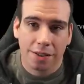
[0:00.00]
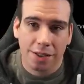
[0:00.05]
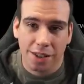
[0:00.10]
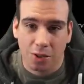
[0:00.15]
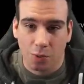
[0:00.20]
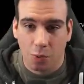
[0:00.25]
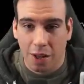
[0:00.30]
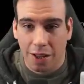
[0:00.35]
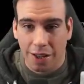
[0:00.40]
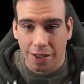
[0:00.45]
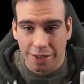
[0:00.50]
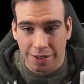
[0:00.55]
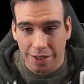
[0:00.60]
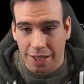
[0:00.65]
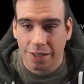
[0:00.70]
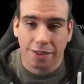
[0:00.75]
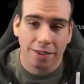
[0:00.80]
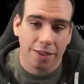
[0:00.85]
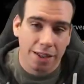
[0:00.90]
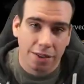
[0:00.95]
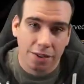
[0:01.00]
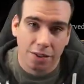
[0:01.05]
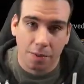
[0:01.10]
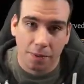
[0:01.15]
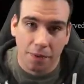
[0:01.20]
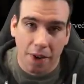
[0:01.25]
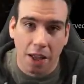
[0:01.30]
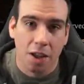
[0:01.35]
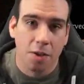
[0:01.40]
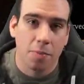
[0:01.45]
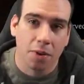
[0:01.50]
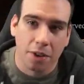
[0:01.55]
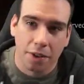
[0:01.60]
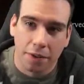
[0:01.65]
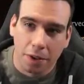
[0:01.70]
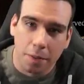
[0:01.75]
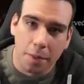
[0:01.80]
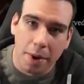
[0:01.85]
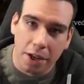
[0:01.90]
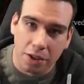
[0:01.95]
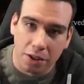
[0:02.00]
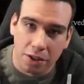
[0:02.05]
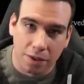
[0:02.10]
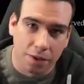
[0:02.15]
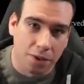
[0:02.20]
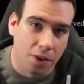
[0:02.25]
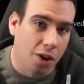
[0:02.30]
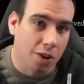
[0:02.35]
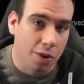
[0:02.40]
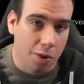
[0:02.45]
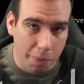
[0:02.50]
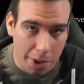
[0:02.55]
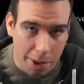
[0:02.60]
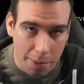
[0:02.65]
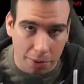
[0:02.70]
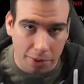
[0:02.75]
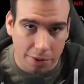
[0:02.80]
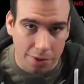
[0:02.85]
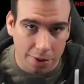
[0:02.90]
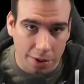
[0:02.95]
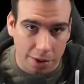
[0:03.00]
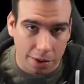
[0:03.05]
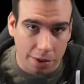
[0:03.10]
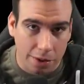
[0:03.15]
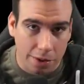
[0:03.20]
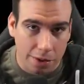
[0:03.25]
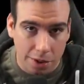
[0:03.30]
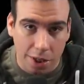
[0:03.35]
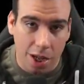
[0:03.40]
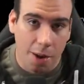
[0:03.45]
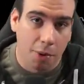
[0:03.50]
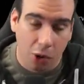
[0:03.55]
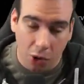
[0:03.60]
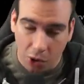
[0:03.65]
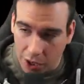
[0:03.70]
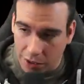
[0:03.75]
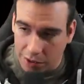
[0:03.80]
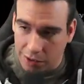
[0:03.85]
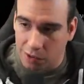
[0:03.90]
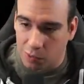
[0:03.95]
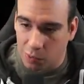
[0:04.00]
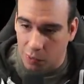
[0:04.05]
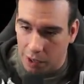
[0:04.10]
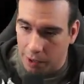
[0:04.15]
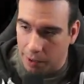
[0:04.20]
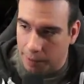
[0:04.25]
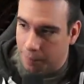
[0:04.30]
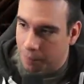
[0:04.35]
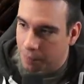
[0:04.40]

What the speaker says: as well as that's some valuable information for other people to come across as well.